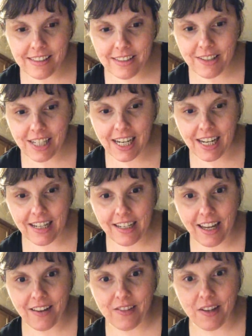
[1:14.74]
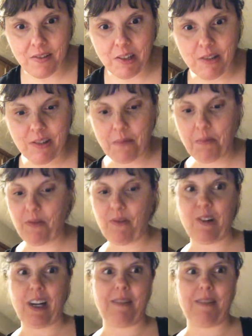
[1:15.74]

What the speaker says: Judy Ann? I've never used it before.